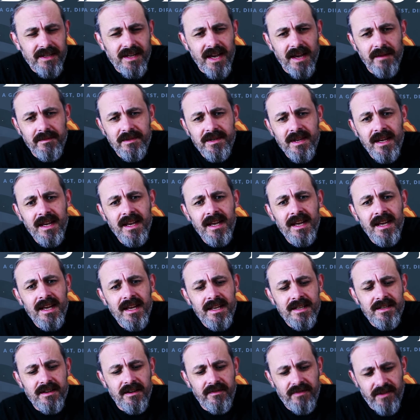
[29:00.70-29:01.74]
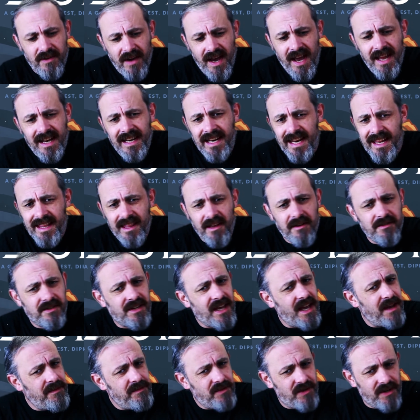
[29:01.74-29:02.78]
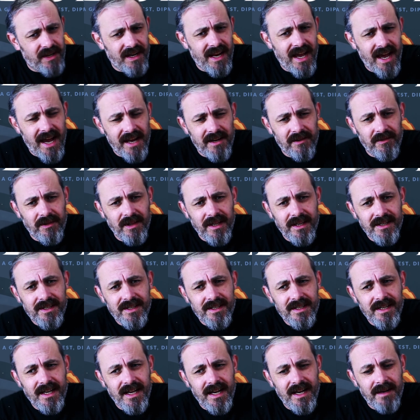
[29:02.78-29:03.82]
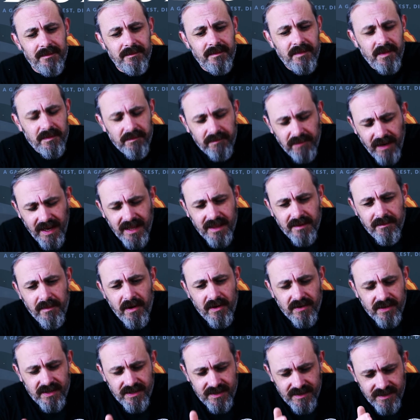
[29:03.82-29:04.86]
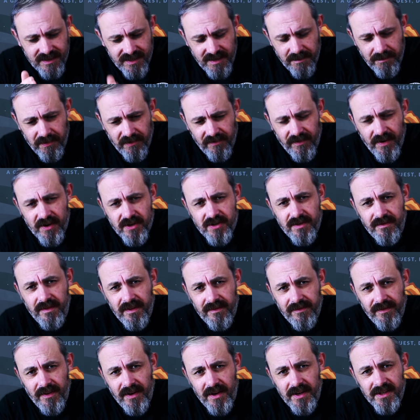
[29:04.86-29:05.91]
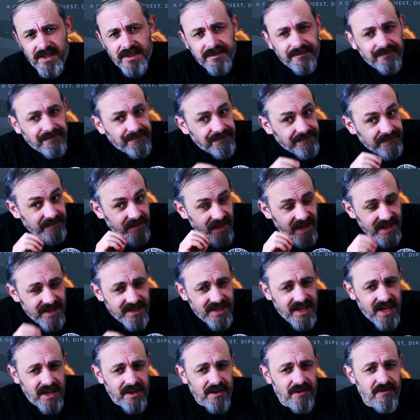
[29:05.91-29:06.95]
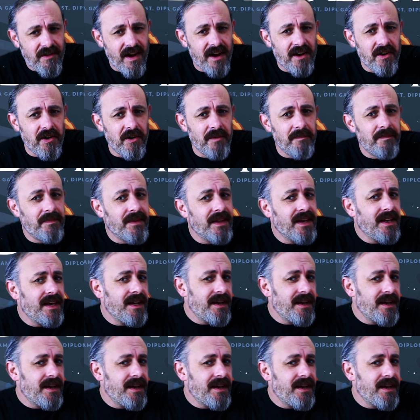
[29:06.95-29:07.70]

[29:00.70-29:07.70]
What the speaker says: games. So if you're handling those games, you're going to handle this. But play the most simple version of it first. See you crack on.